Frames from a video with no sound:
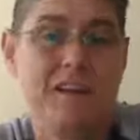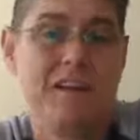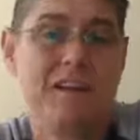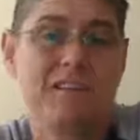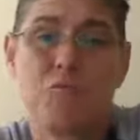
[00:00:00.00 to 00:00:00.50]

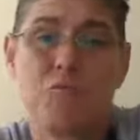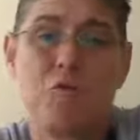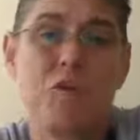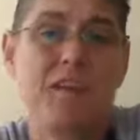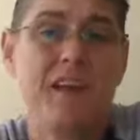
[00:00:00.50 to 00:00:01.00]
It's a
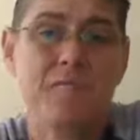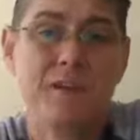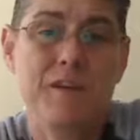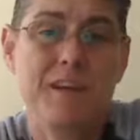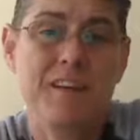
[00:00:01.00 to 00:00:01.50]
one-day
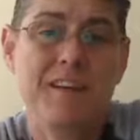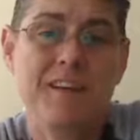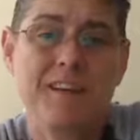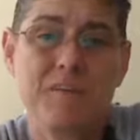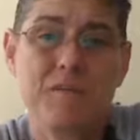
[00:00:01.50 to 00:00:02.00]
read,
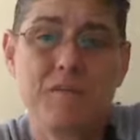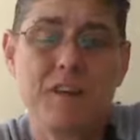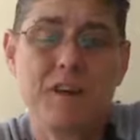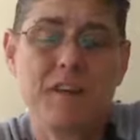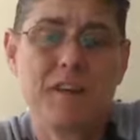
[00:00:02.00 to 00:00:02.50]
you know, if
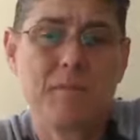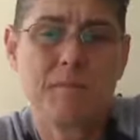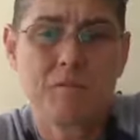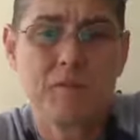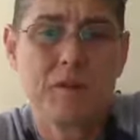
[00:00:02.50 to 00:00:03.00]
you're any type of
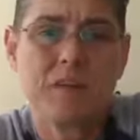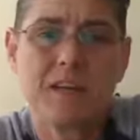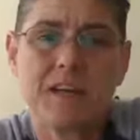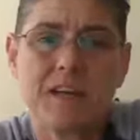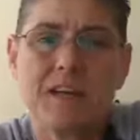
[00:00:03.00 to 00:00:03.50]
a reader
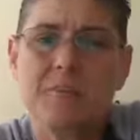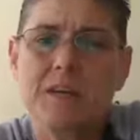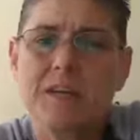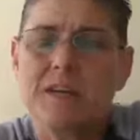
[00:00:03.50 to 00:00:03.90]
like I am.